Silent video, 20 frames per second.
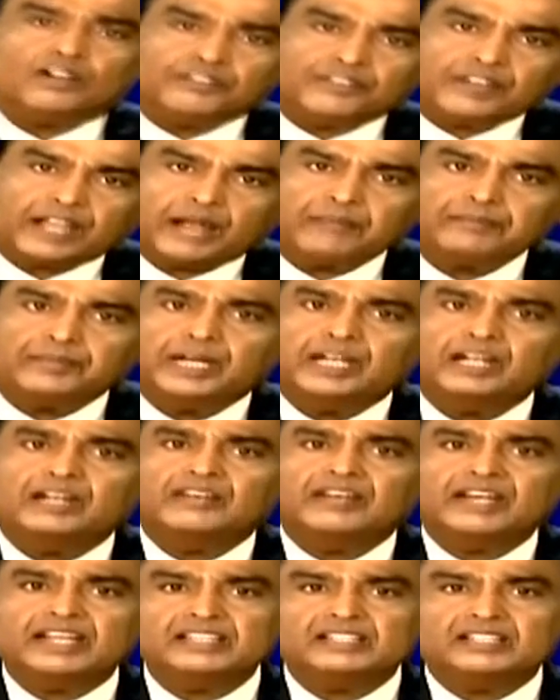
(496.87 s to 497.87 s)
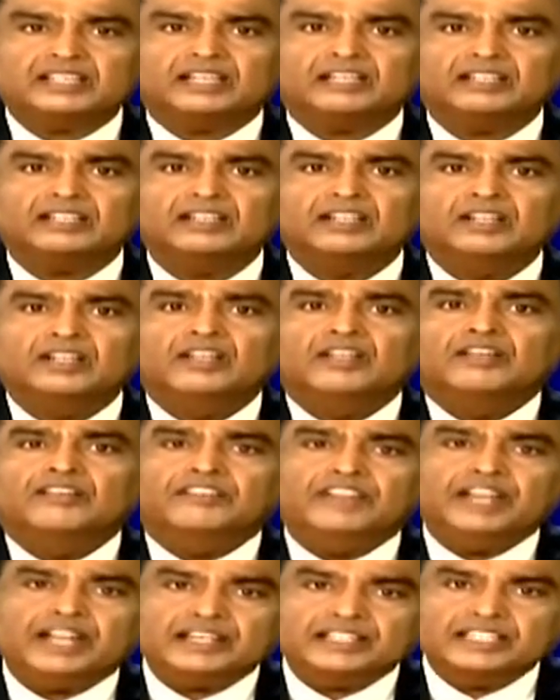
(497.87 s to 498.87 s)
of capital raising,
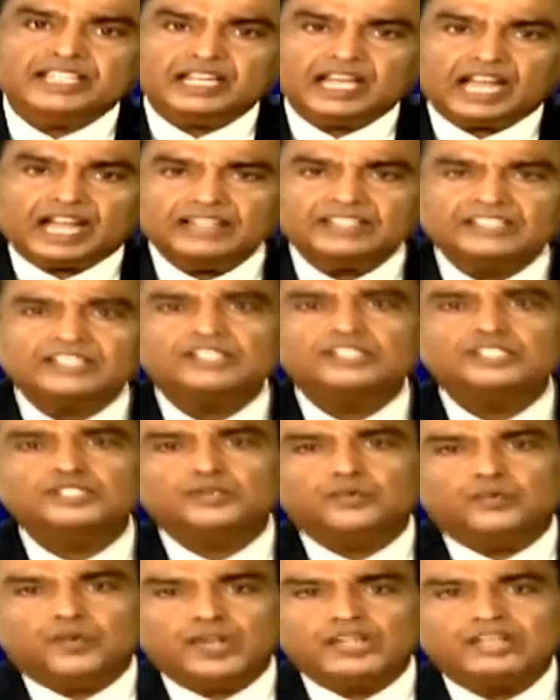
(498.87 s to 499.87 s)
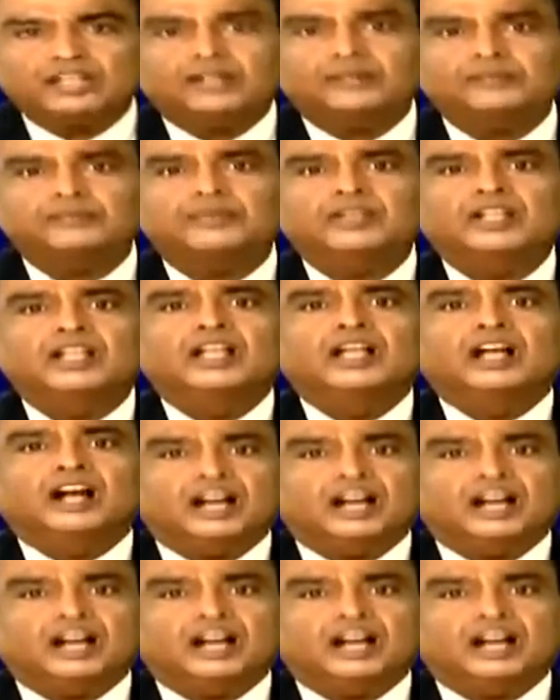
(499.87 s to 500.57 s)
we are delighted to welcome